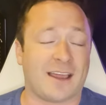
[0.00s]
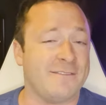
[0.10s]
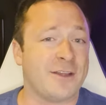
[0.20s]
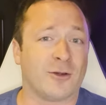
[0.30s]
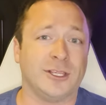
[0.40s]

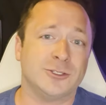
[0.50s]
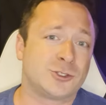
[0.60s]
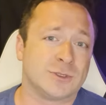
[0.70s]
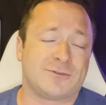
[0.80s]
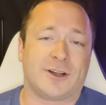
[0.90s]
I'm very used
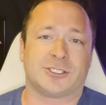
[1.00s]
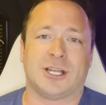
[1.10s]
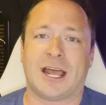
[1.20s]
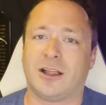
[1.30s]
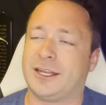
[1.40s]
to its
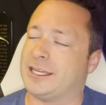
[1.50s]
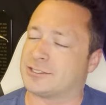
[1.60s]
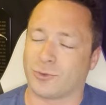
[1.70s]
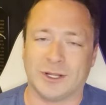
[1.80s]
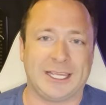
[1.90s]
functionality.
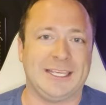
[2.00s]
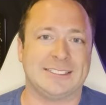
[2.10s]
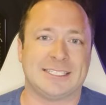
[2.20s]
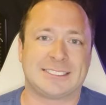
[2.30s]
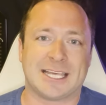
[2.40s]
It's a really
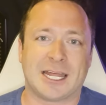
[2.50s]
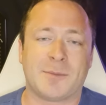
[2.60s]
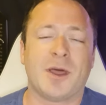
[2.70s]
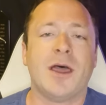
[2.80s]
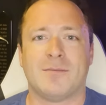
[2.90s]
easy setup.